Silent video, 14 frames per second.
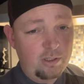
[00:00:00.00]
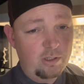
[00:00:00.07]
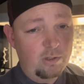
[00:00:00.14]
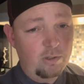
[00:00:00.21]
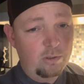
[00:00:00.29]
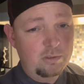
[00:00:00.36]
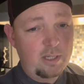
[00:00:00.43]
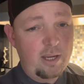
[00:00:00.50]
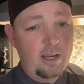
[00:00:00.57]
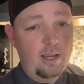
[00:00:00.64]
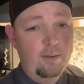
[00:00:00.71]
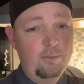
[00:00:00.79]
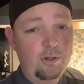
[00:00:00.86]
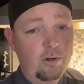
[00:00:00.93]
the whole
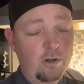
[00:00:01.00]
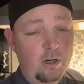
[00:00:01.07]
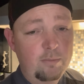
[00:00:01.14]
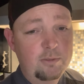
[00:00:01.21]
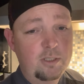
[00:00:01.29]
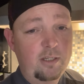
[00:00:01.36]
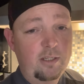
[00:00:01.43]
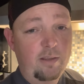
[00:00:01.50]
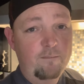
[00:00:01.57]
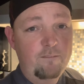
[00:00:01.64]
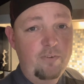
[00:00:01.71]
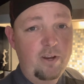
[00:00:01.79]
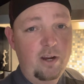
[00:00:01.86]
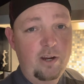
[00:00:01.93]
time, your arm's going to get
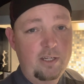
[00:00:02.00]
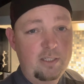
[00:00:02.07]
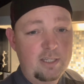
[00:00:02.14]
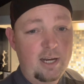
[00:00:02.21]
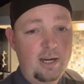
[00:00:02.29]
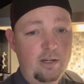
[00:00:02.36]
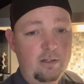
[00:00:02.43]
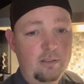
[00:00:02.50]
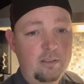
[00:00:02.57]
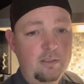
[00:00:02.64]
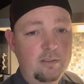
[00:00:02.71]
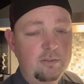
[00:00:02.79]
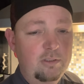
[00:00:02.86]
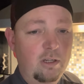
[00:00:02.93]
very tired.
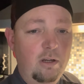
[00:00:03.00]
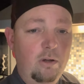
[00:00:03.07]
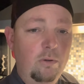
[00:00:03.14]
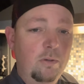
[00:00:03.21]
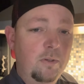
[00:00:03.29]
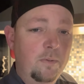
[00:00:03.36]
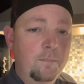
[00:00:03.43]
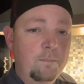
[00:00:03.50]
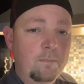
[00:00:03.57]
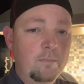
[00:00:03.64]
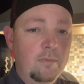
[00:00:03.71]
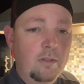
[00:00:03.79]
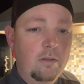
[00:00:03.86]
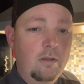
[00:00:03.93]
So
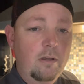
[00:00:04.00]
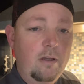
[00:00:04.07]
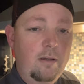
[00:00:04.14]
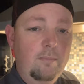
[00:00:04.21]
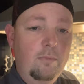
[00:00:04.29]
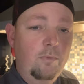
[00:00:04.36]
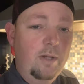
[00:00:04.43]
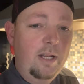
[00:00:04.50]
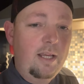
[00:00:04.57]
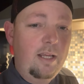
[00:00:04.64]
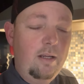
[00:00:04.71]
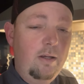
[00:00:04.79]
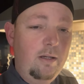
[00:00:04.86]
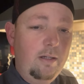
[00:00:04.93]

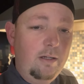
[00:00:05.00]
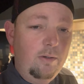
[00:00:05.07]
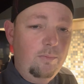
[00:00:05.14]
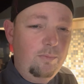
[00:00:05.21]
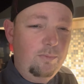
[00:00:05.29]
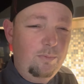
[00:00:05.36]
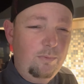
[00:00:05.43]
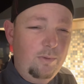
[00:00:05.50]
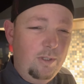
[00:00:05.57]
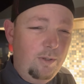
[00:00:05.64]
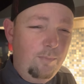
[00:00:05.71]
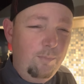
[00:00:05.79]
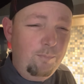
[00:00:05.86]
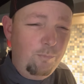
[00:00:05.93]
the
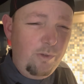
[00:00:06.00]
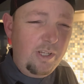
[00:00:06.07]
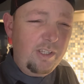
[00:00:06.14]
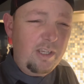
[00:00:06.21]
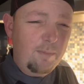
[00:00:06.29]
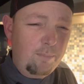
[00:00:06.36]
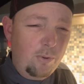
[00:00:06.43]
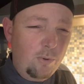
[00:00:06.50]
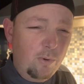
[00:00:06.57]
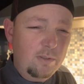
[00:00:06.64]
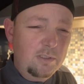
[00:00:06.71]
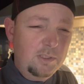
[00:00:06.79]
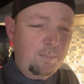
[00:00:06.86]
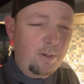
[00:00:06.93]
really
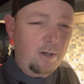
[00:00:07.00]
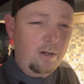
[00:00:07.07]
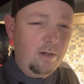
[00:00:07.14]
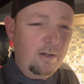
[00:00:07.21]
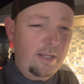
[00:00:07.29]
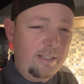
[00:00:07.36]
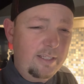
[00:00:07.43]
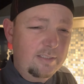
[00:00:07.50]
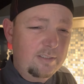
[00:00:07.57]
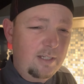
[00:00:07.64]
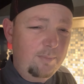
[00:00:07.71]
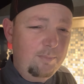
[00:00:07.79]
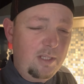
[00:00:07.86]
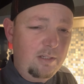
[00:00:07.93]
important part, I guess,
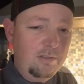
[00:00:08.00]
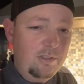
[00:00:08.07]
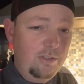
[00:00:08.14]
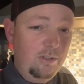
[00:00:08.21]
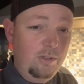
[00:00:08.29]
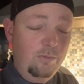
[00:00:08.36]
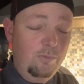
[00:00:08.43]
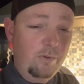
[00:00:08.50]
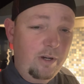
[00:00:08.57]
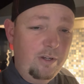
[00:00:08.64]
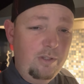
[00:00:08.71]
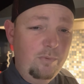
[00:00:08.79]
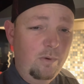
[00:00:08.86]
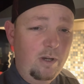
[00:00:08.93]
that I'm getting to where
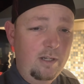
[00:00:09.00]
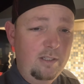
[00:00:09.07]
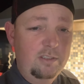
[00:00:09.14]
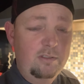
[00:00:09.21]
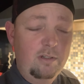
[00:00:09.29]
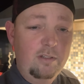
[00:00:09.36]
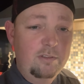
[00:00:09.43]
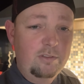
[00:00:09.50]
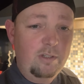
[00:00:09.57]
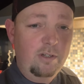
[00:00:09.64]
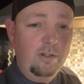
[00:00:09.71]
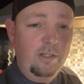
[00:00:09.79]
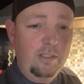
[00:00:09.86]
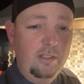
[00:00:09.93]
you want to start
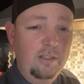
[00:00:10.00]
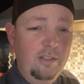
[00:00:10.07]
stirring